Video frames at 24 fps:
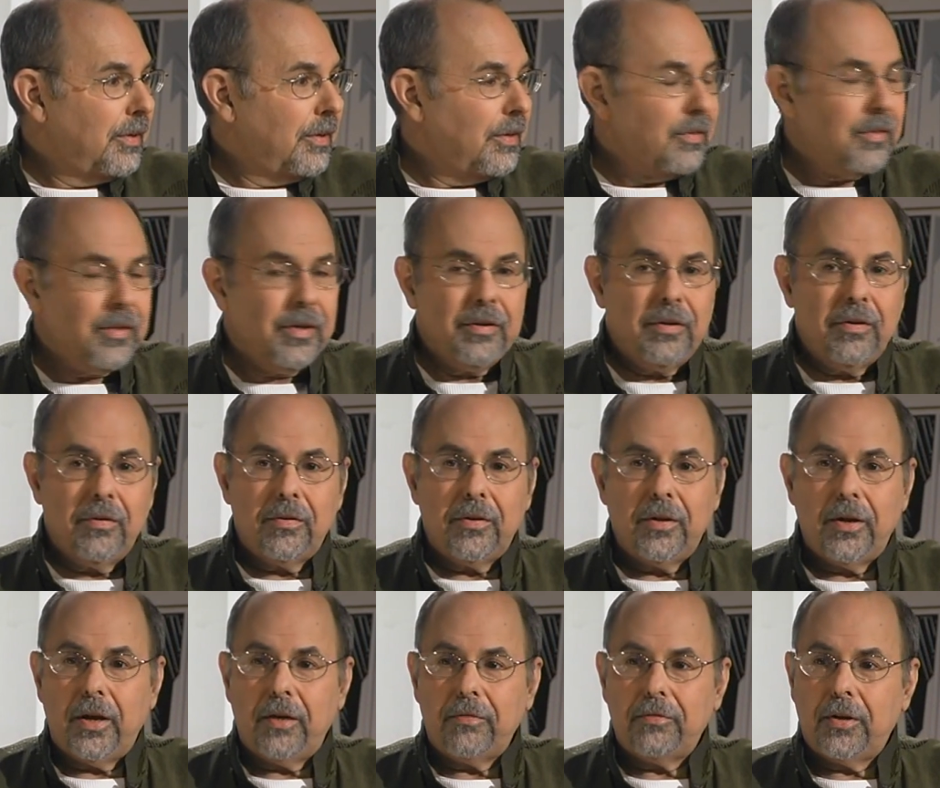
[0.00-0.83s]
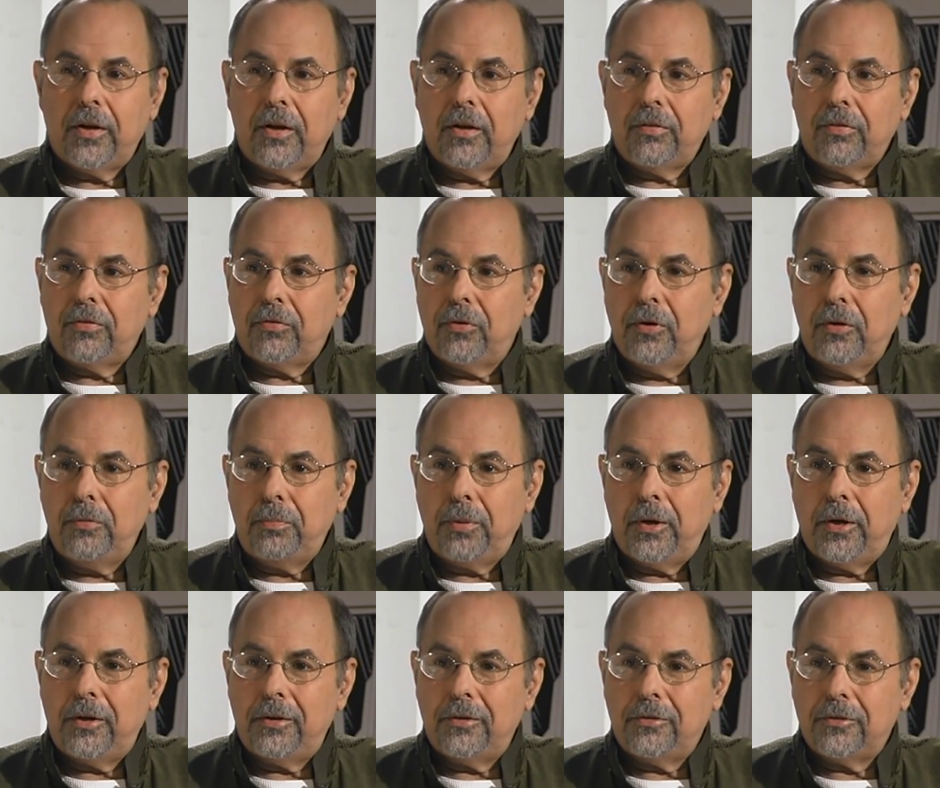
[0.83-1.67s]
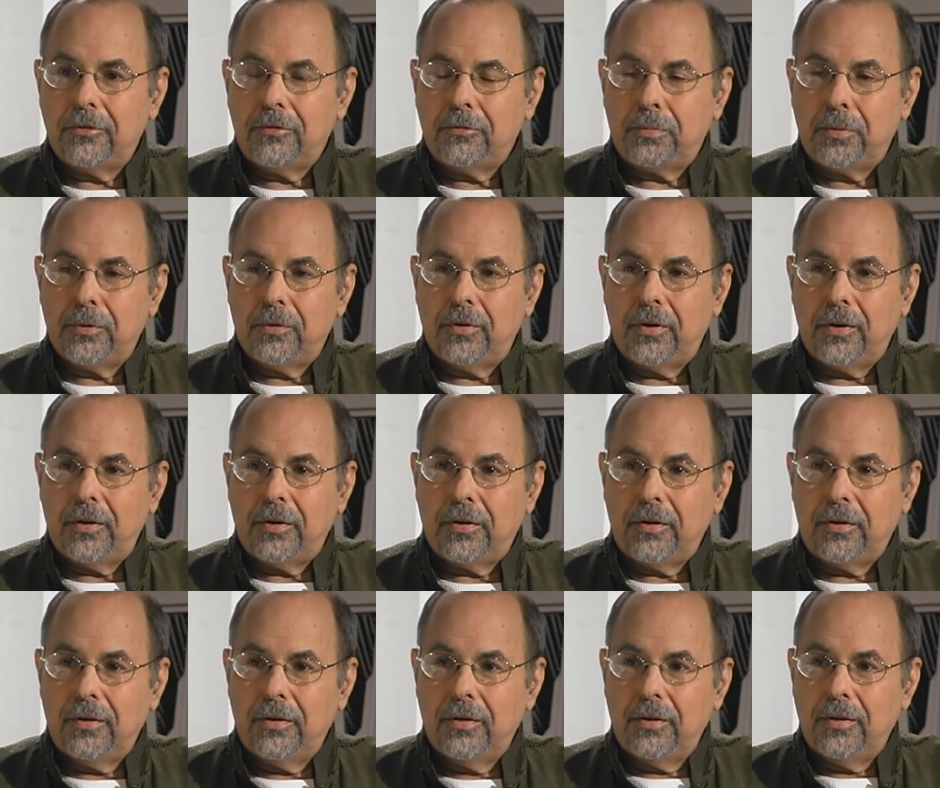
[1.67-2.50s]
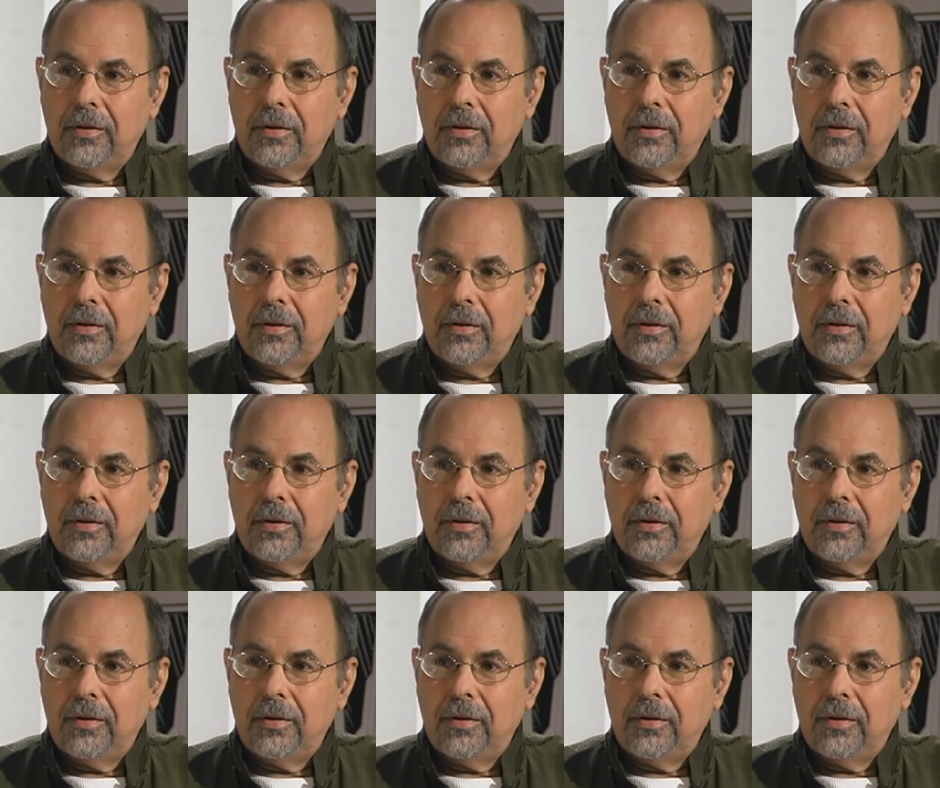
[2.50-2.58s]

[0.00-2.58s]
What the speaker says: Then you only have to get 3 pages per day.